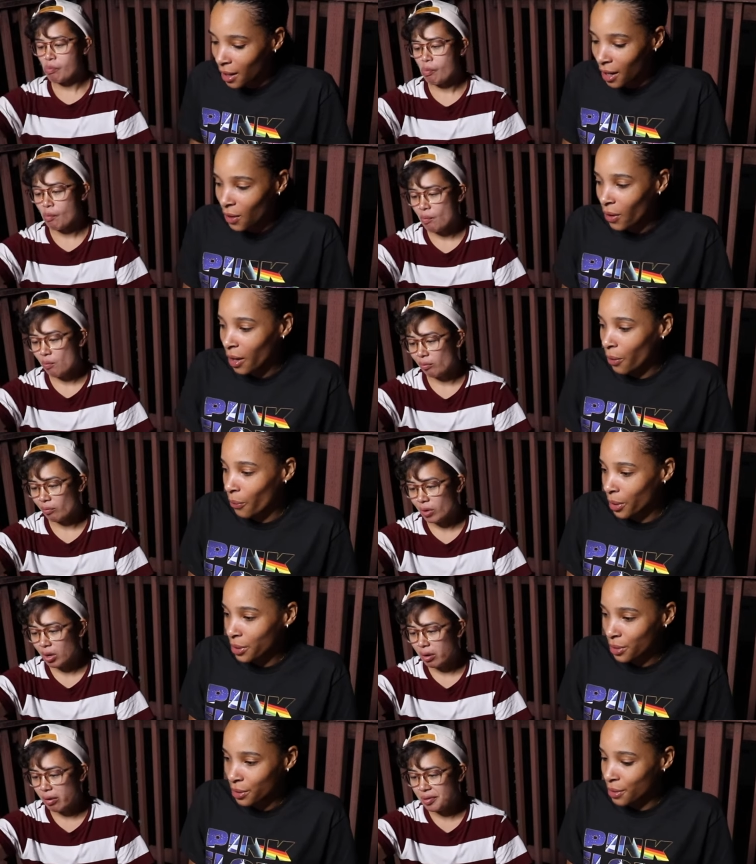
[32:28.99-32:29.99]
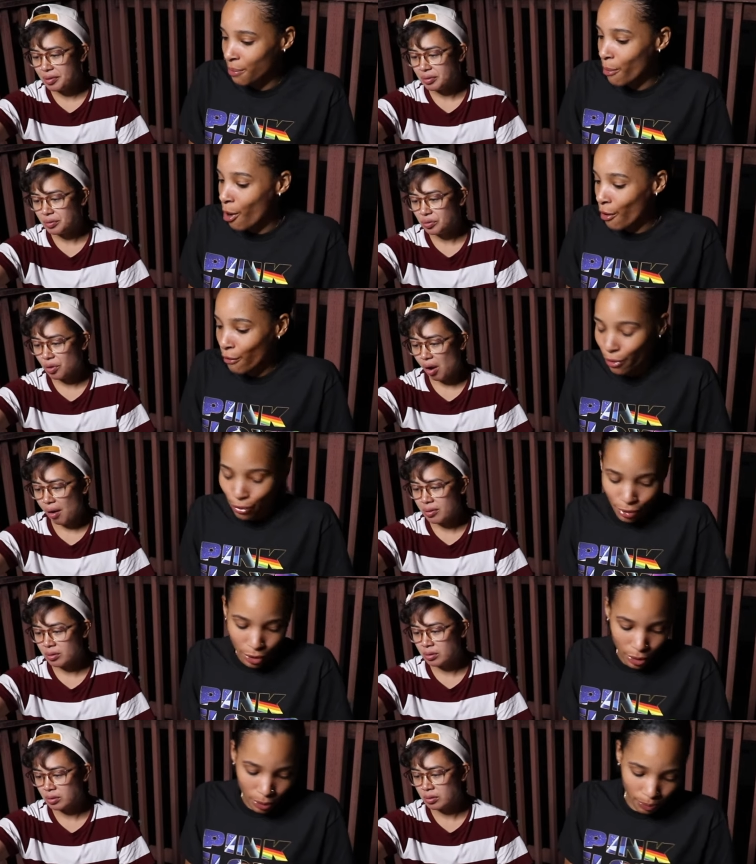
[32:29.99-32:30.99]
Speaker 1: Now I gotta wait till tomorrow,
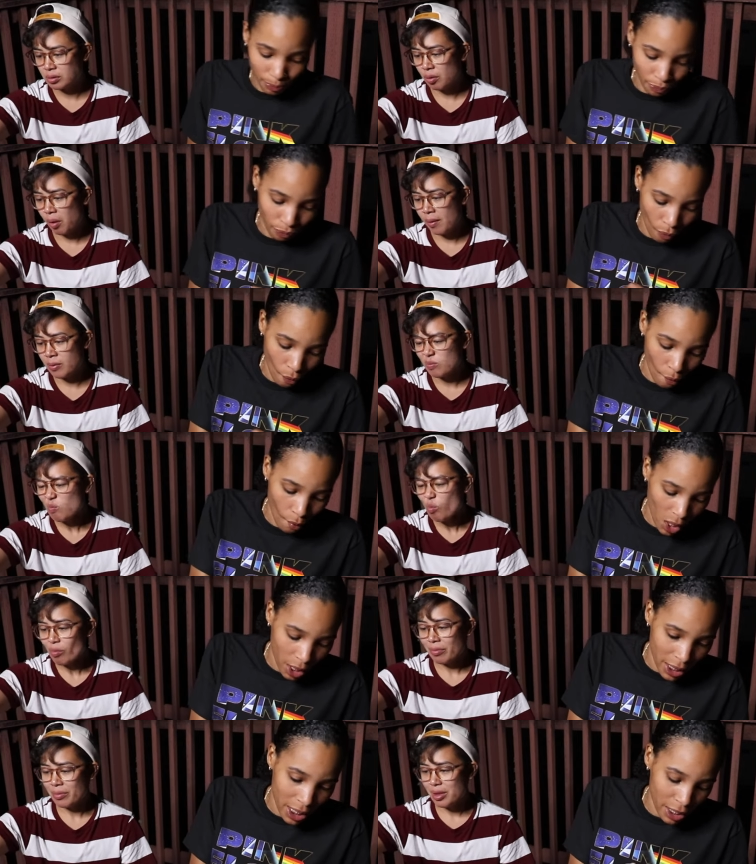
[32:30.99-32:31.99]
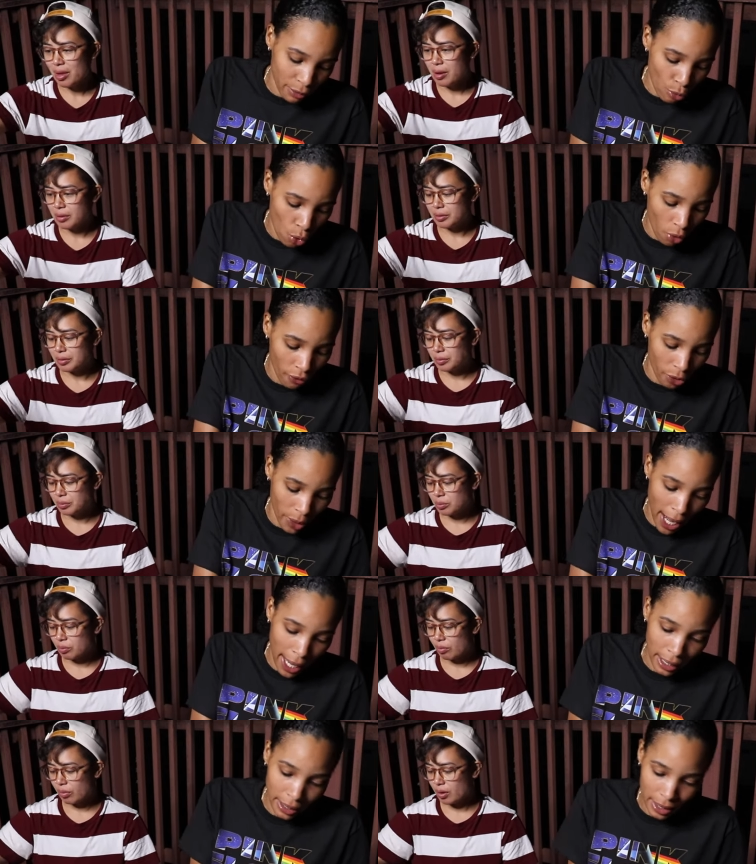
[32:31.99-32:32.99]
so tomorrow
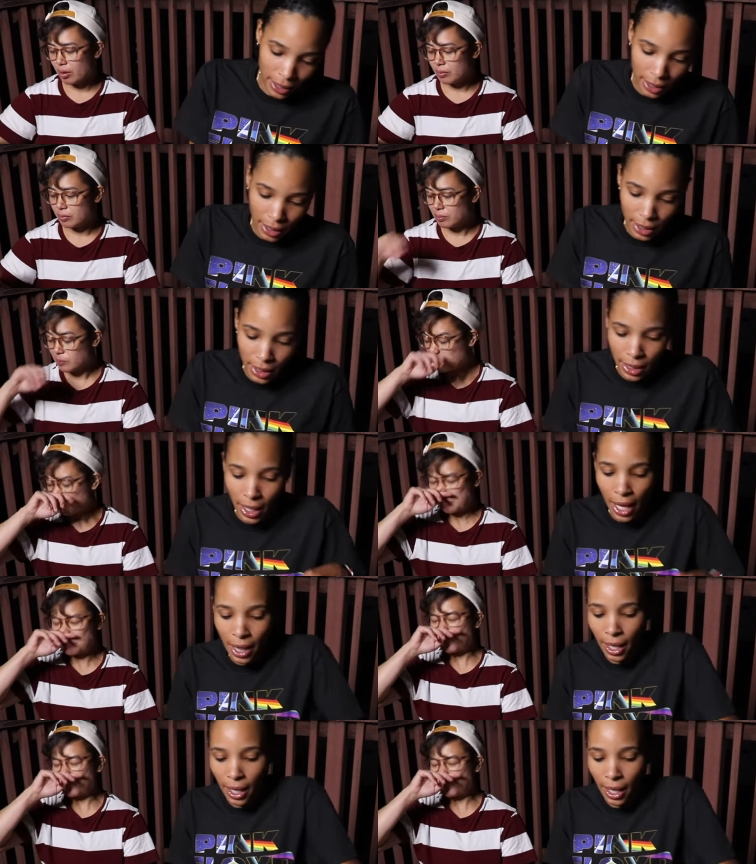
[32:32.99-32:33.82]
nights. I